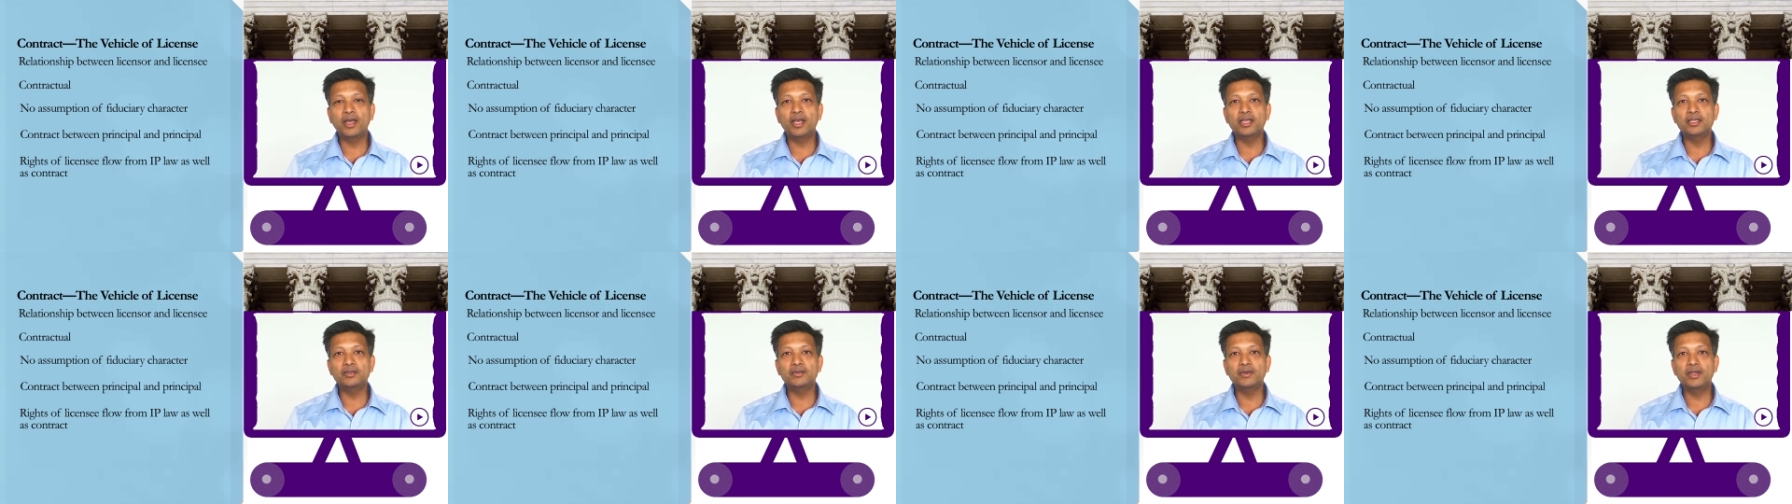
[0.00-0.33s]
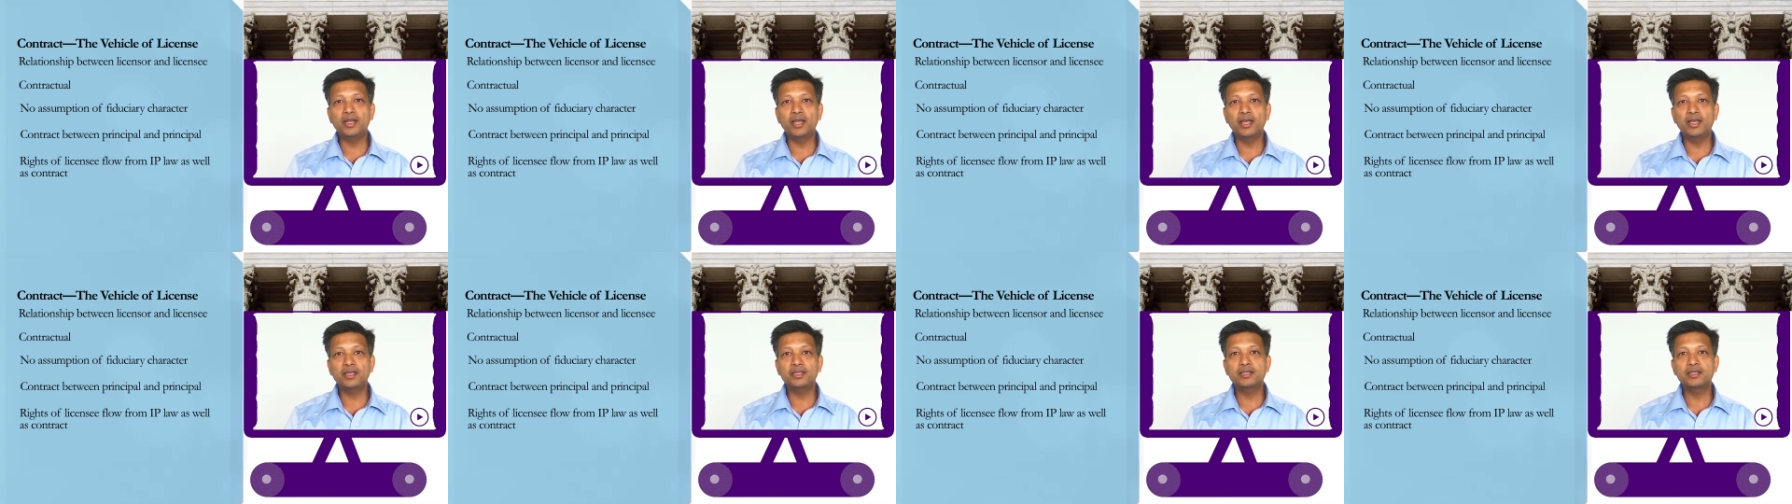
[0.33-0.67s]
as
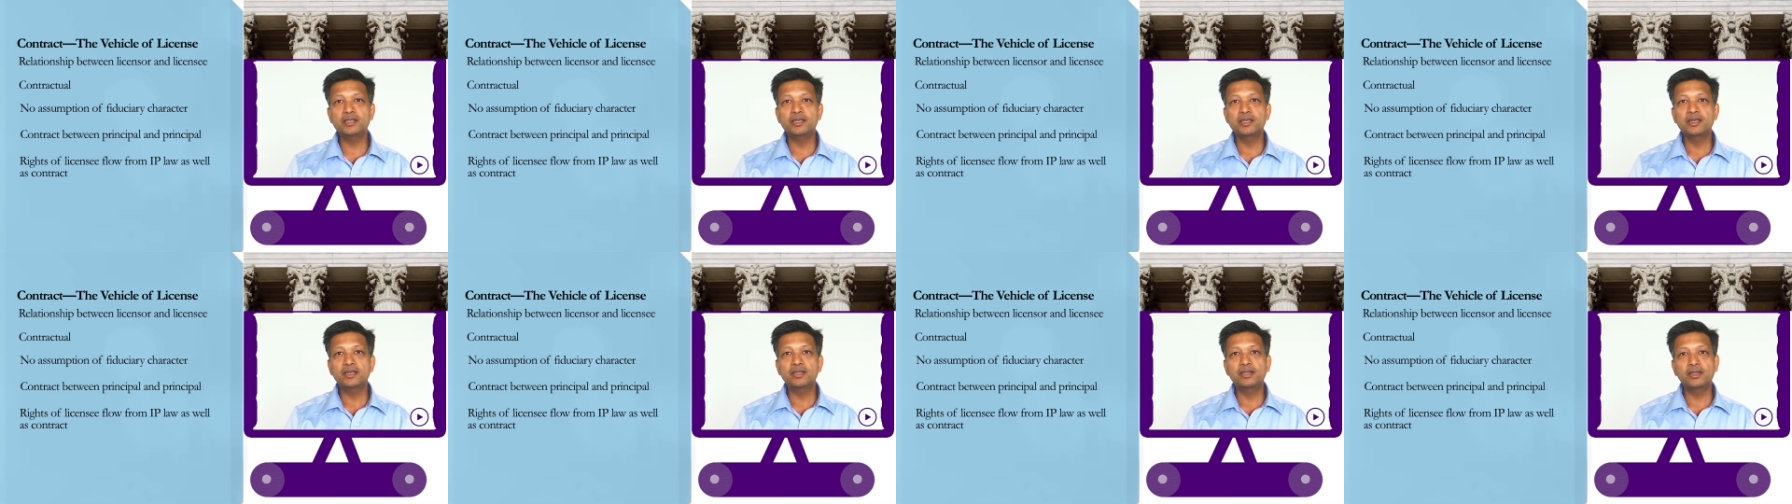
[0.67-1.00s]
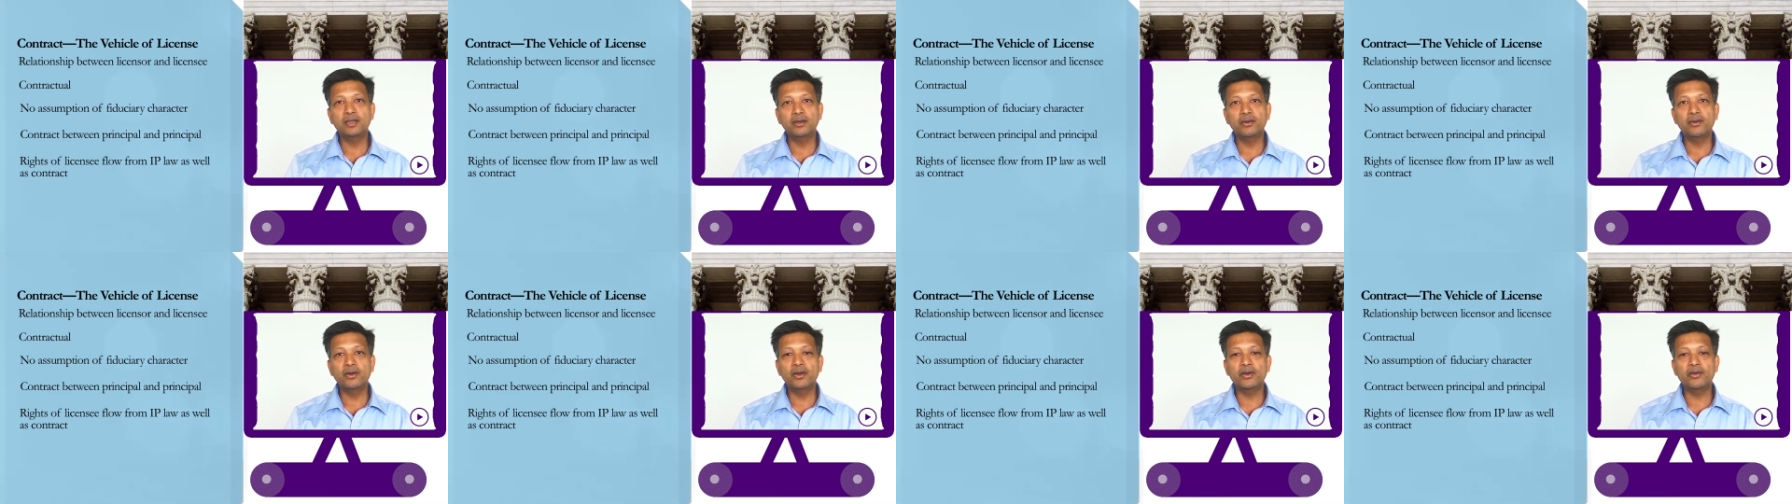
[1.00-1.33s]
well as
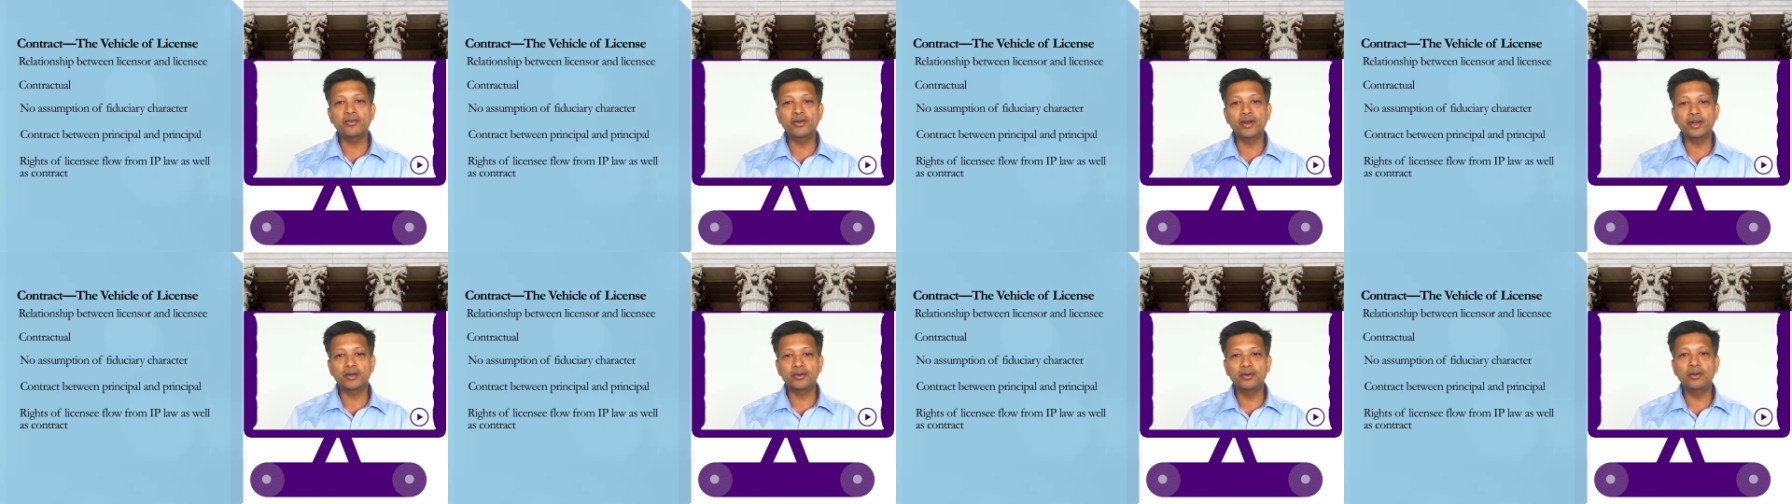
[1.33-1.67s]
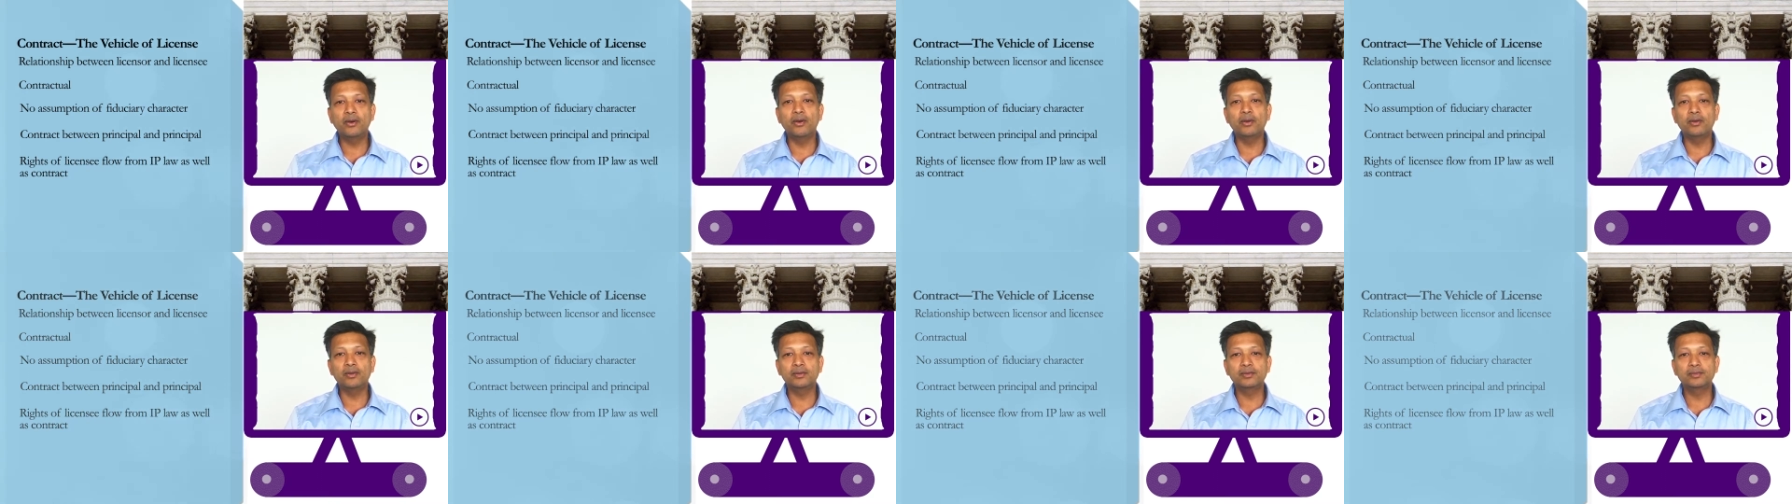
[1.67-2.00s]
the contract
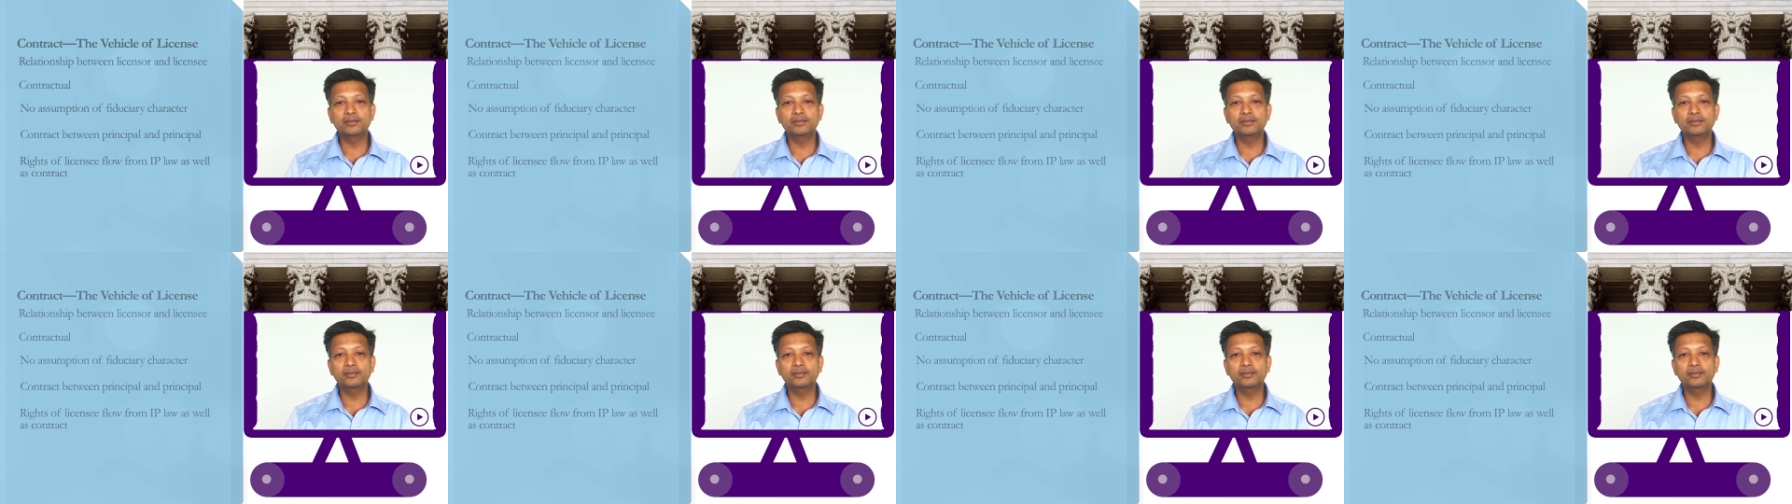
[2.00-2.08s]
law.